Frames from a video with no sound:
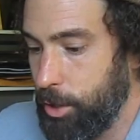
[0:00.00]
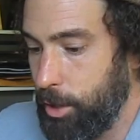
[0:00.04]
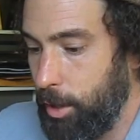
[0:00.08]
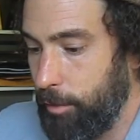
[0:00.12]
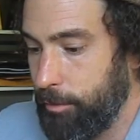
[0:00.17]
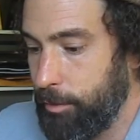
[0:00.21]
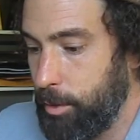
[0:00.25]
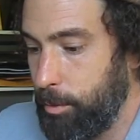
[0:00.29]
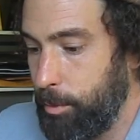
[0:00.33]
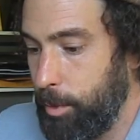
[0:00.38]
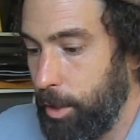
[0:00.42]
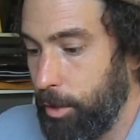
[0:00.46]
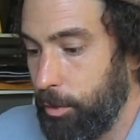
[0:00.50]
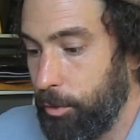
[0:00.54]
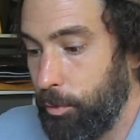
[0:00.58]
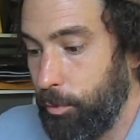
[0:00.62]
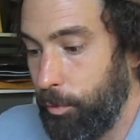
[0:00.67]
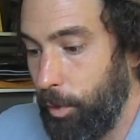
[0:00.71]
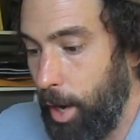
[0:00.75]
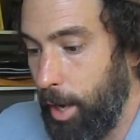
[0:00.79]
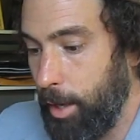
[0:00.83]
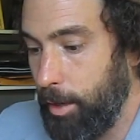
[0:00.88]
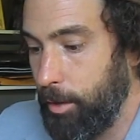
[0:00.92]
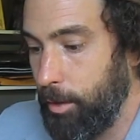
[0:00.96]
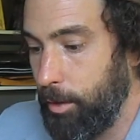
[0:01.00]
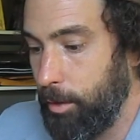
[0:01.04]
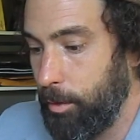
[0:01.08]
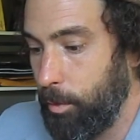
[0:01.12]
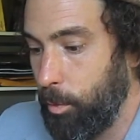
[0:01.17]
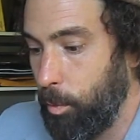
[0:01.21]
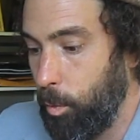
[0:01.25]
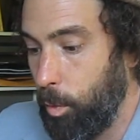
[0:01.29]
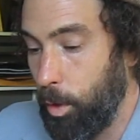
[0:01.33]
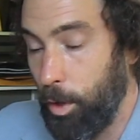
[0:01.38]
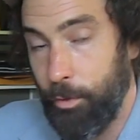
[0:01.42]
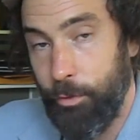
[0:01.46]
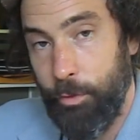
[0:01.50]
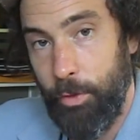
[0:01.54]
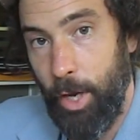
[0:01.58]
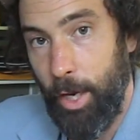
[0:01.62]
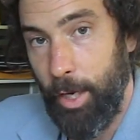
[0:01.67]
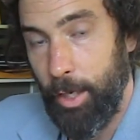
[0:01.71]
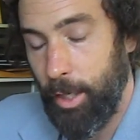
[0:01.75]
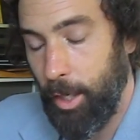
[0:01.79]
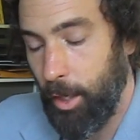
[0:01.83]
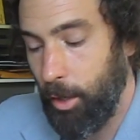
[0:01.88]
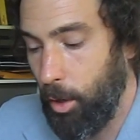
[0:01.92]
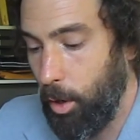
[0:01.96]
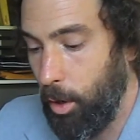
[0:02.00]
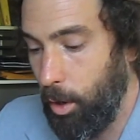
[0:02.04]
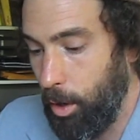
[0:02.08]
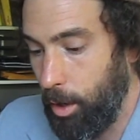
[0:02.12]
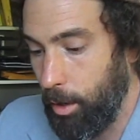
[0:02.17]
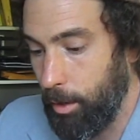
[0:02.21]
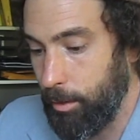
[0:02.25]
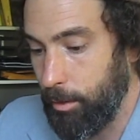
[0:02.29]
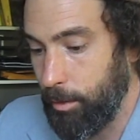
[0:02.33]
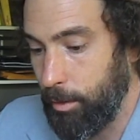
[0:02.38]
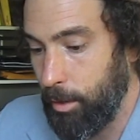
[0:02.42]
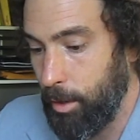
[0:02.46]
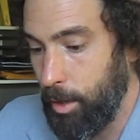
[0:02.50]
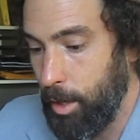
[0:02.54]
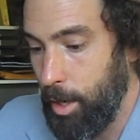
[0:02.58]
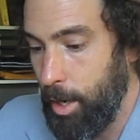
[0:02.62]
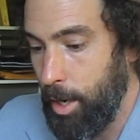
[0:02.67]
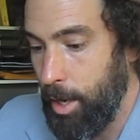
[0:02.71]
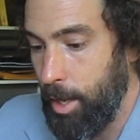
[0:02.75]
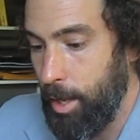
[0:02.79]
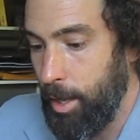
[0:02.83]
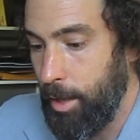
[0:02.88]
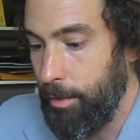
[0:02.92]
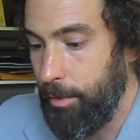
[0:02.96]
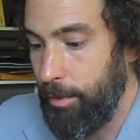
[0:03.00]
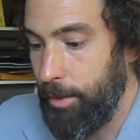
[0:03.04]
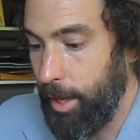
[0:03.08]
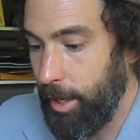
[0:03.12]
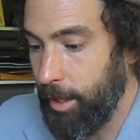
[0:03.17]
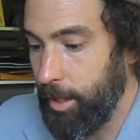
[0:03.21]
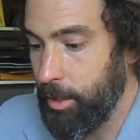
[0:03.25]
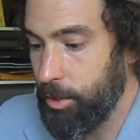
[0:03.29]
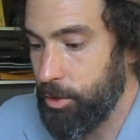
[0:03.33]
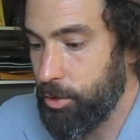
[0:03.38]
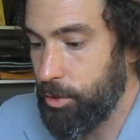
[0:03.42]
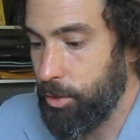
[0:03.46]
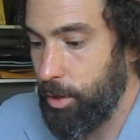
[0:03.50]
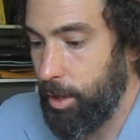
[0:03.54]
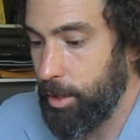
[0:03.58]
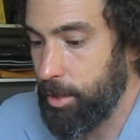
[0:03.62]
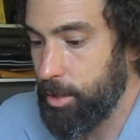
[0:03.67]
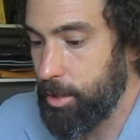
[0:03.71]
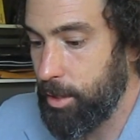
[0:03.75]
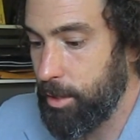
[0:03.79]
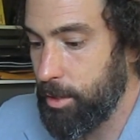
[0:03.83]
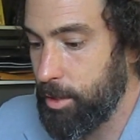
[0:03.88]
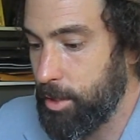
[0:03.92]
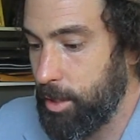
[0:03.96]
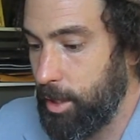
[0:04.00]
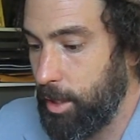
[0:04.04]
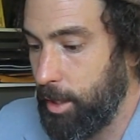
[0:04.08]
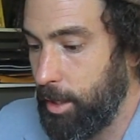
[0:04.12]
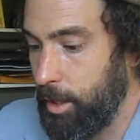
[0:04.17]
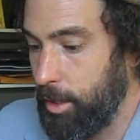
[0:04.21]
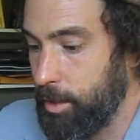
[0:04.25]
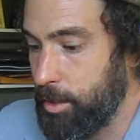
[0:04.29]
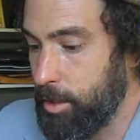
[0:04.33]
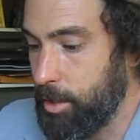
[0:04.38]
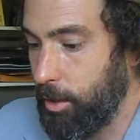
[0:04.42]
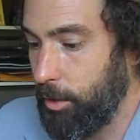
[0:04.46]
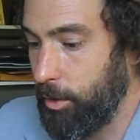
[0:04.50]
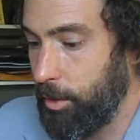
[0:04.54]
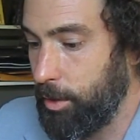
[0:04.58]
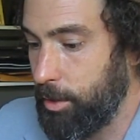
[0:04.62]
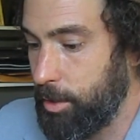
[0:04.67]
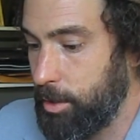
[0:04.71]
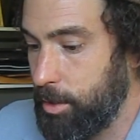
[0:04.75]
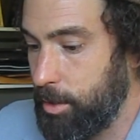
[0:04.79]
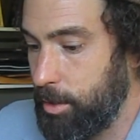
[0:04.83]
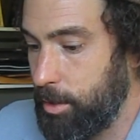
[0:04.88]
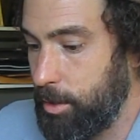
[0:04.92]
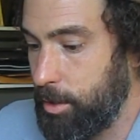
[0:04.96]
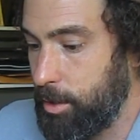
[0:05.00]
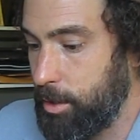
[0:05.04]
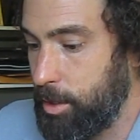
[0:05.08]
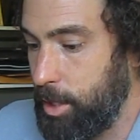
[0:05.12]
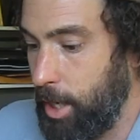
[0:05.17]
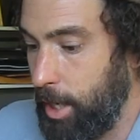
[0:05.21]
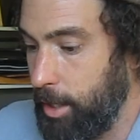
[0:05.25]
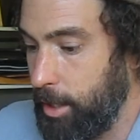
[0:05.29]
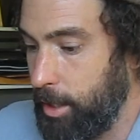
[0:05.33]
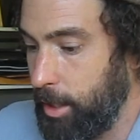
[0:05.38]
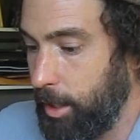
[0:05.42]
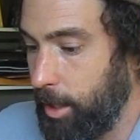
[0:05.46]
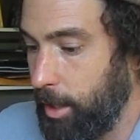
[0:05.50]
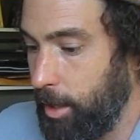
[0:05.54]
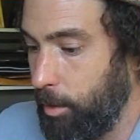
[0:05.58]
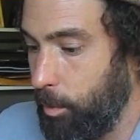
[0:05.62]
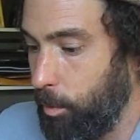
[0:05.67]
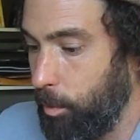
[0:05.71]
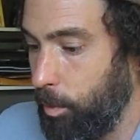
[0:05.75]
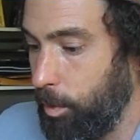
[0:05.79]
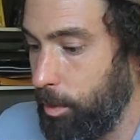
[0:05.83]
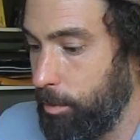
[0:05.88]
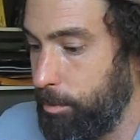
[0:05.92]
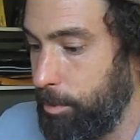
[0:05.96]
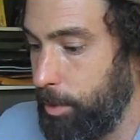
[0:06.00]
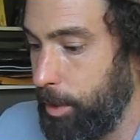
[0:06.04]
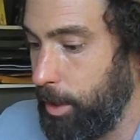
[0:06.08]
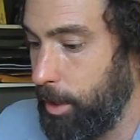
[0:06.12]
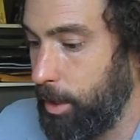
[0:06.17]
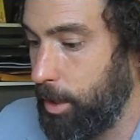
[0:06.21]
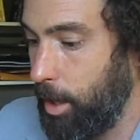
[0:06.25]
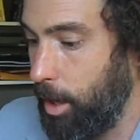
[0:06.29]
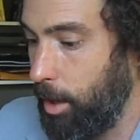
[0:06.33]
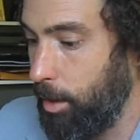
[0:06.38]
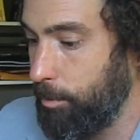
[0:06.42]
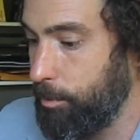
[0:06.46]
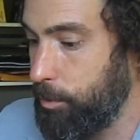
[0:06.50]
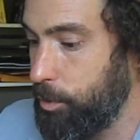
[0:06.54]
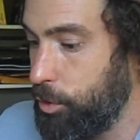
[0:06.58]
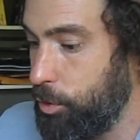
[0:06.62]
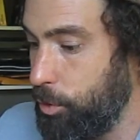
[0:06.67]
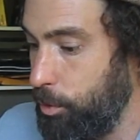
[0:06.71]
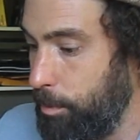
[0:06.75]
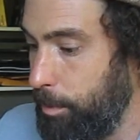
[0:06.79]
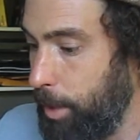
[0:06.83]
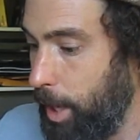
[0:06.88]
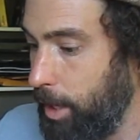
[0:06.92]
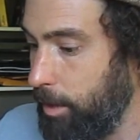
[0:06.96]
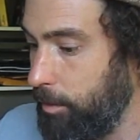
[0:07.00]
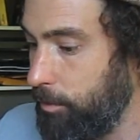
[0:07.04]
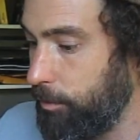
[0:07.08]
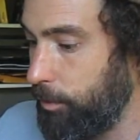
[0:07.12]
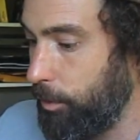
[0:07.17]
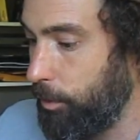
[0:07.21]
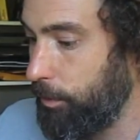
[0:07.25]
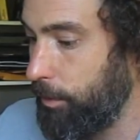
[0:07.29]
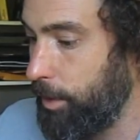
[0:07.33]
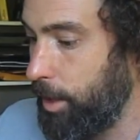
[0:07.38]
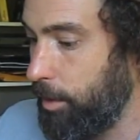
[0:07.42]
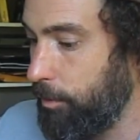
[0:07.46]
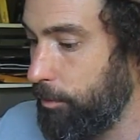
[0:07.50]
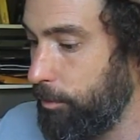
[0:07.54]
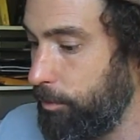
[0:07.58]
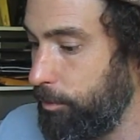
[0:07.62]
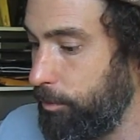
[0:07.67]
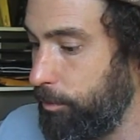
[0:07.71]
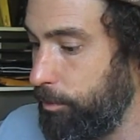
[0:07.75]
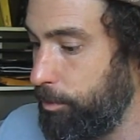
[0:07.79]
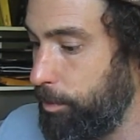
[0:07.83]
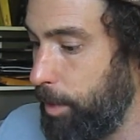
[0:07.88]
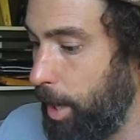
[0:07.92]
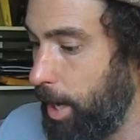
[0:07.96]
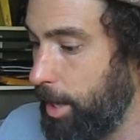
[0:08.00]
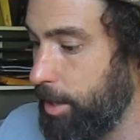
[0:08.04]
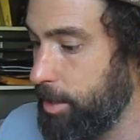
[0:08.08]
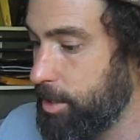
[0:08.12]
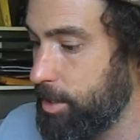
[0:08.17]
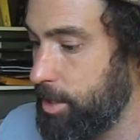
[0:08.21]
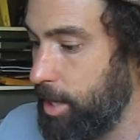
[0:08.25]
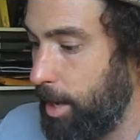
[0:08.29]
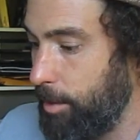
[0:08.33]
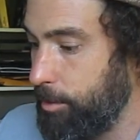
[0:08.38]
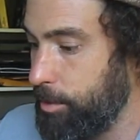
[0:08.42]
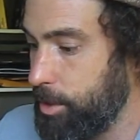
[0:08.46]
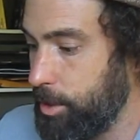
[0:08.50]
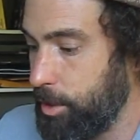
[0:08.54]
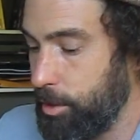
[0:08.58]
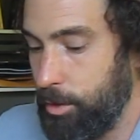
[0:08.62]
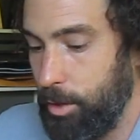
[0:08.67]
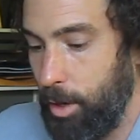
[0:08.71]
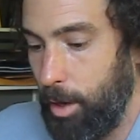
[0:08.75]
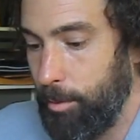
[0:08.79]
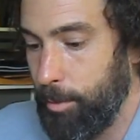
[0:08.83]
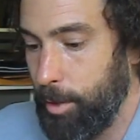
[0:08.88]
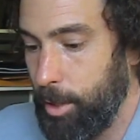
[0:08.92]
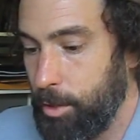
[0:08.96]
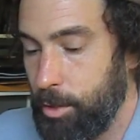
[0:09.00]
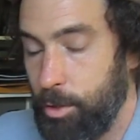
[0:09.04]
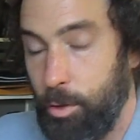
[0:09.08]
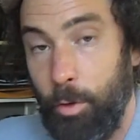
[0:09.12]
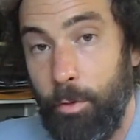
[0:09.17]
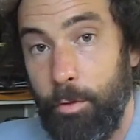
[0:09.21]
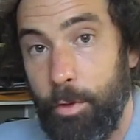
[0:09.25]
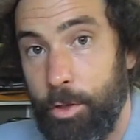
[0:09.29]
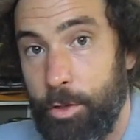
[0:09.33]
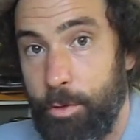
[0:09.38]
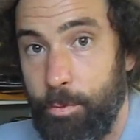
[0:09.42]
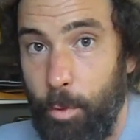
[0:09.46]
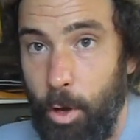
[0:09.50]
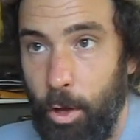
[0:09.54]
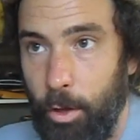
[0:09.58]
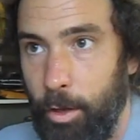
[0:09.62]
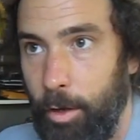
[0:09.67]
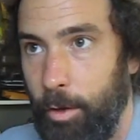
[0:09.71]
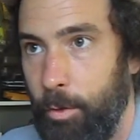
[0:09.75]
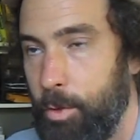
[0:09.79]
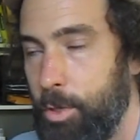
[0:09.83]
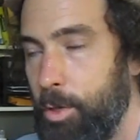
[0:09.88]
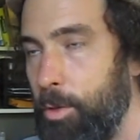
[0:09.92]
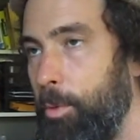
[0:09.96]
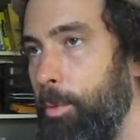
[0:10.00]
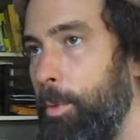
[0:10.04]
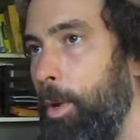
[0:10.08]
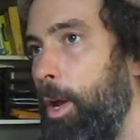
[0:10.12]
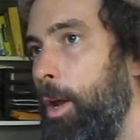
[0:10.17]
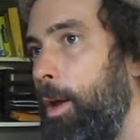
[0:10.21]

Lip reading: enough to be a threat worth taking on. Then it strengthens it until taking it would become too painful, thereby establishing dominance over a small area. So